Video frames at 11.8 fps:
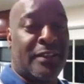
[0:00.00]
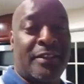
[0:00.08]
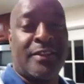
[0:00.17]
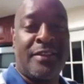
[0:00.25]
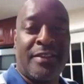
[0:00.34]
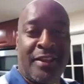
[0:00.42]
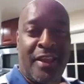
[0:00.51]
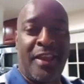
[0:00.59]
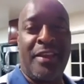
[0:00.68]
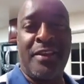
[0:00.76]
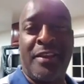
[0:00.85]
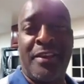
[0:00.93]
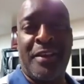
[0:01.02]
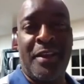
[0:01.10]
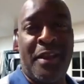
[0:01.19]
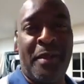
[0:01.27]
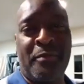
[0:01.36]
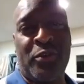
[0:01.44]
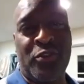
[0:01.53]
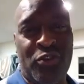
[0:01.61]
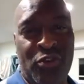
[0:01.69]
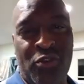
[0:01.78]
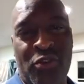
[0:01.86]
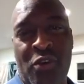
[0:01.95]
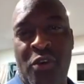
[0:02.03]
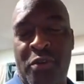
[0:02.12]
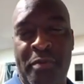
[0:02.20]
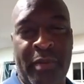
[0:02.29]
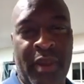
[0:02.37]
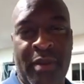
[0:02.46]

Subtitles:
Today, I'm going to show you how to make